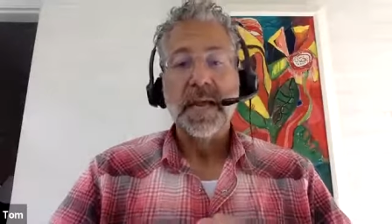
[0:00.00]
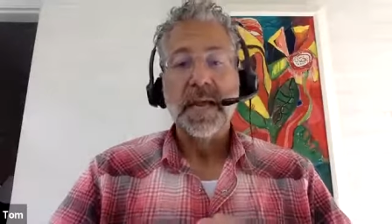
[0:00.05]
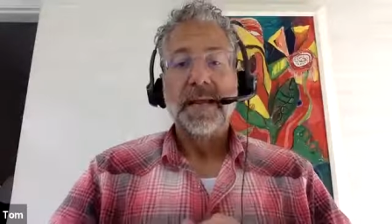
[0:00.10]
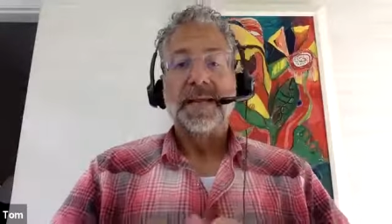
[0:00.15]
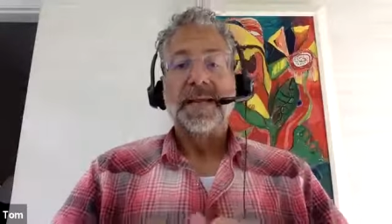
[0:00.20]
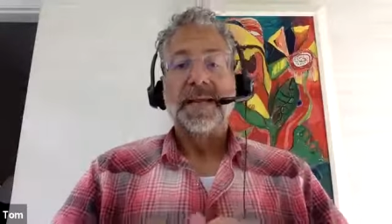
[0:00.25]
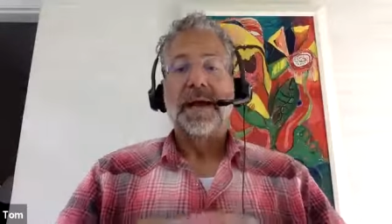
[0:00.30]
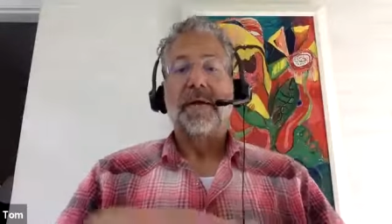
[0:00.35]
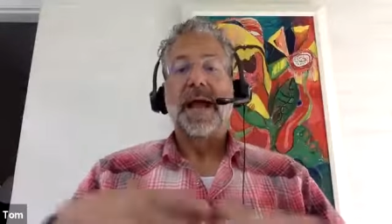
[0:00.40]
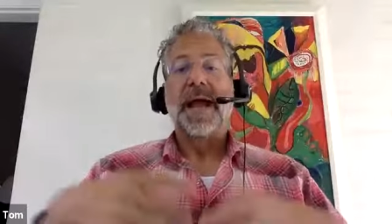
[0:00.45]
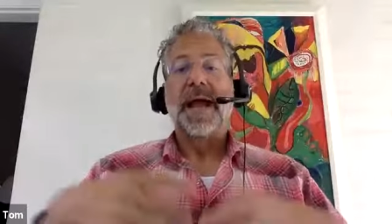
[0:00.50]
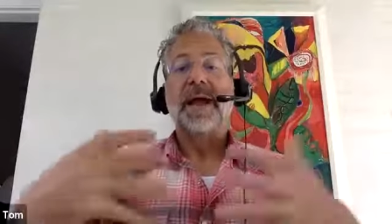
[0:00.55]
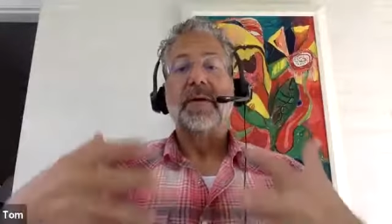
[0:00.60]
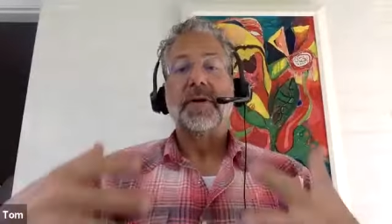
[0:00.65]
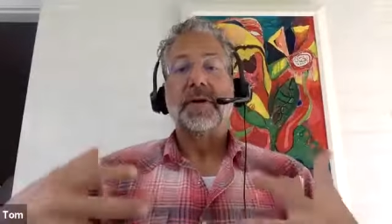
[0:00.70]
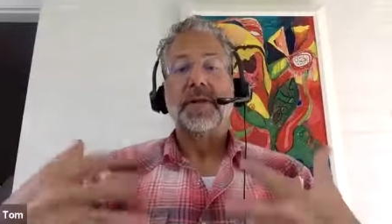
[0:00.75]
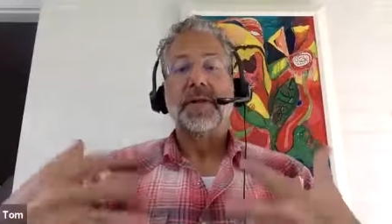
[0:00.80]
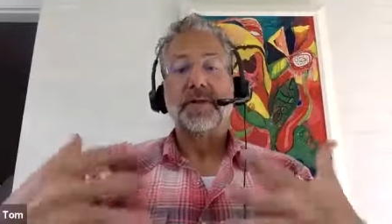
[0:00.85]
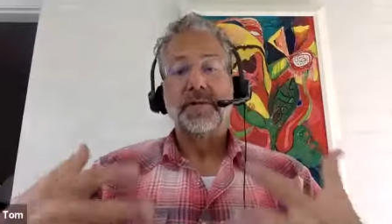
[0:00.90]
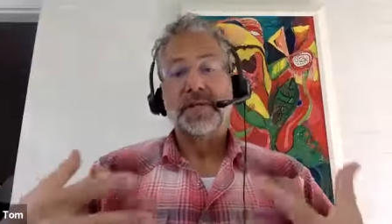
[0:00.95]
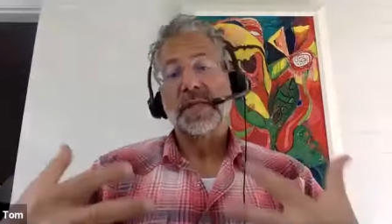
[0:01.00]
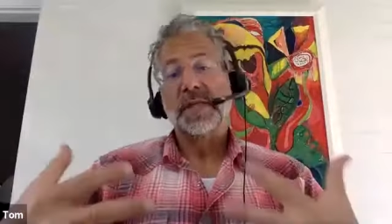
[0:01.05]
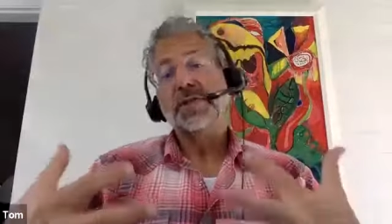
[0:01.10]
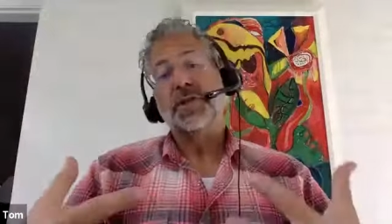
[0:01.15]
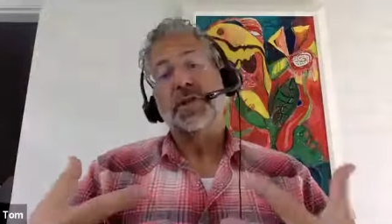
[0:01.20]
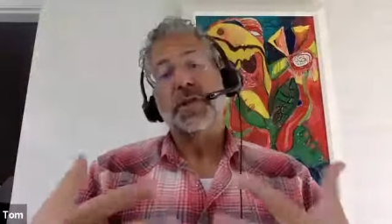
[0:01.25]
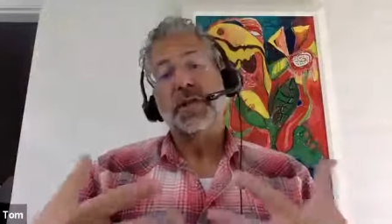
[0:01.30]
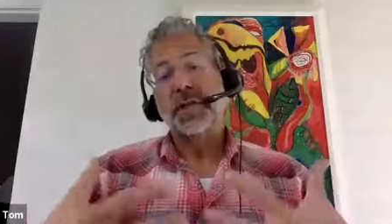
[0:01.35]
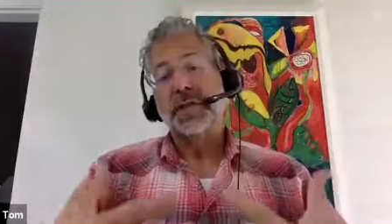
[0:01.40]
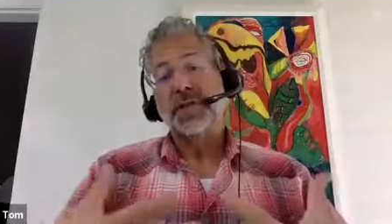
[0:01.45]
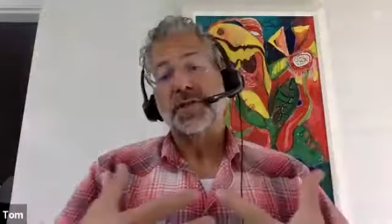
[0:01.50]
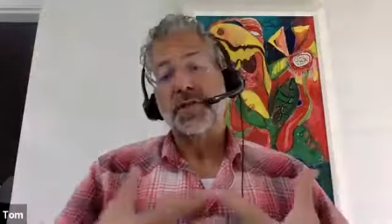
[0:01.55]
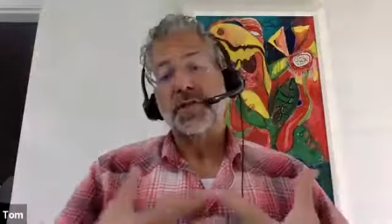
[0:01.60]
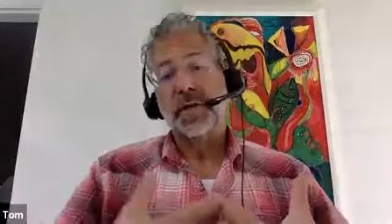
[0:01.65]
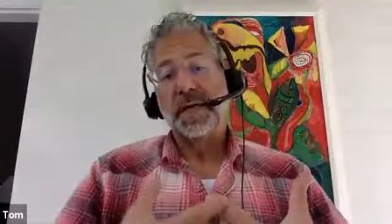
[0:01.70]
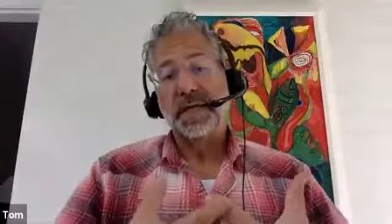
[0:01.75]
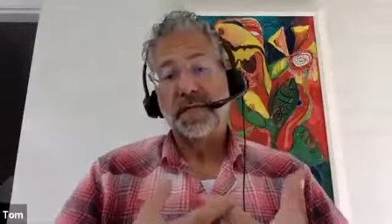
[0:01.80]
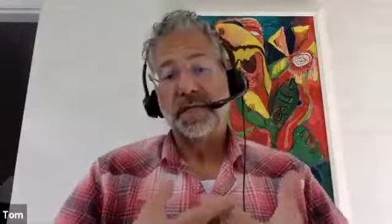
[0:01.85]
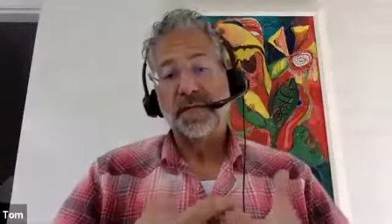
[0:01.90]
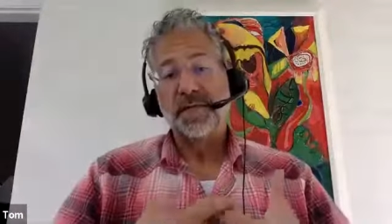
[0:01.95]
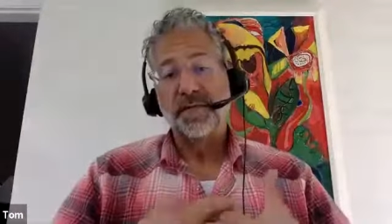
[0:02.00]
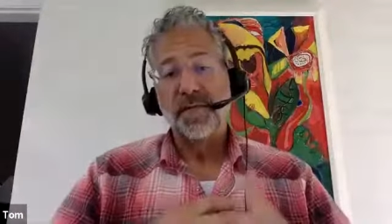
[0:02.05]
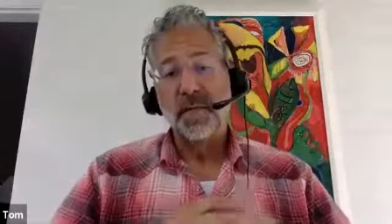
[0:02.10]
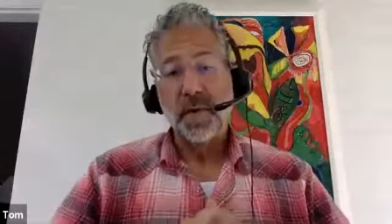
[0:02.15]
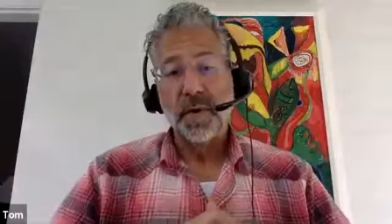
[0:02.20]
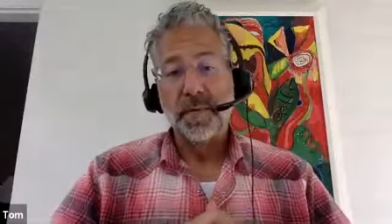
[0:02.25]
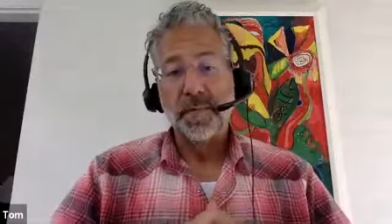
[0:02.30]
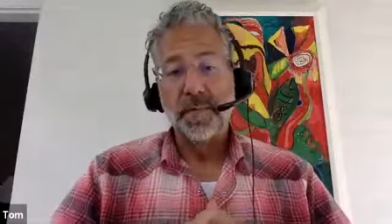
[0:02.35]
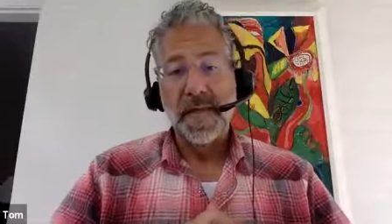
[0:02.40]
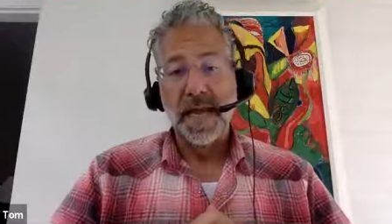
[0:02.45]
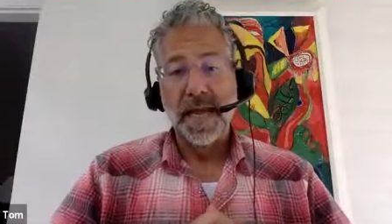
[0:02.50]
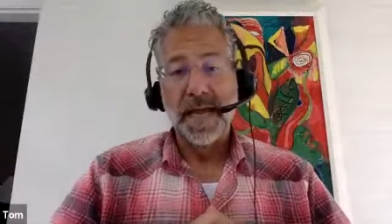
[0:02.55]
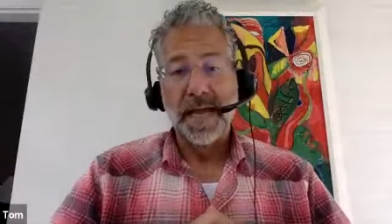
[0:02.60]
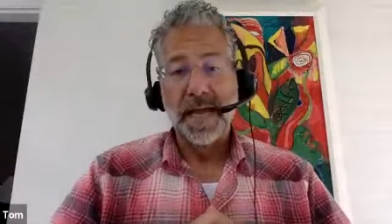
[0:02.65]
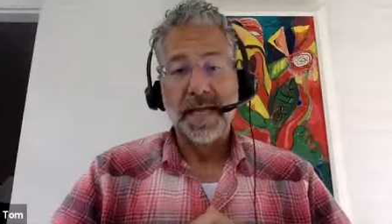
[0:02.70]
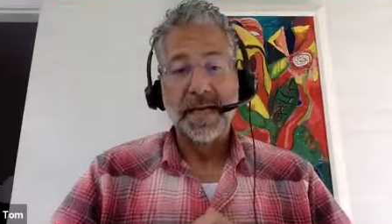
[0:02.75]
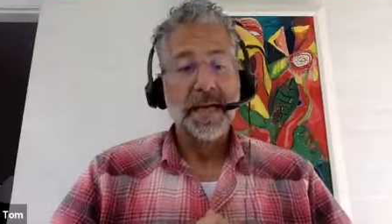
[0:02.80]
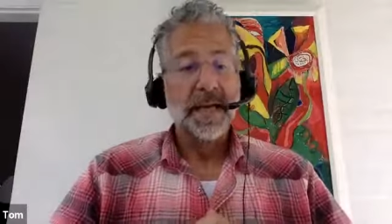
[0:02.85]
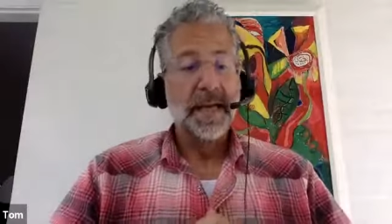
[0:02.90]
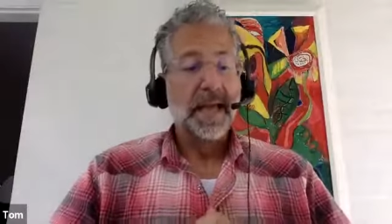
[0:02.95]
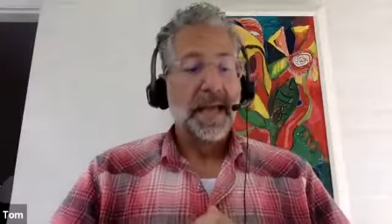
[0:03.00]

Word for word: now how do you digitally transform that